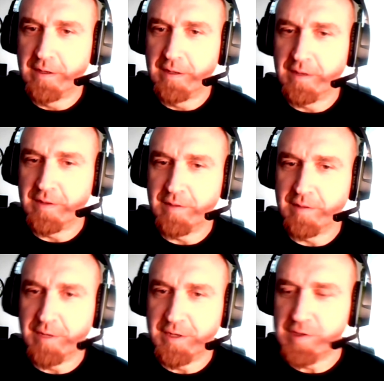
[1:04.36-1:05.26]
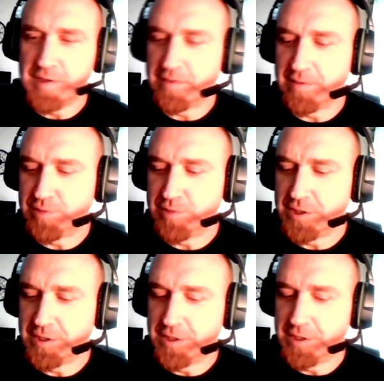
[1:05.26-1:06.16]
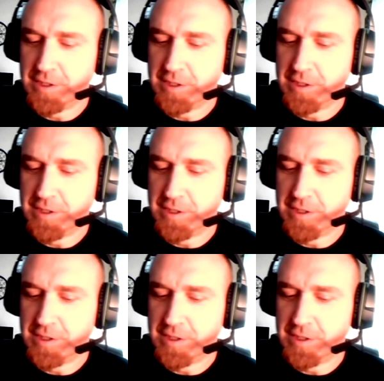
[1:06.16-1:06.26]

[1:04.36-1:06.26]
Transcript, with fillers: It's in my description.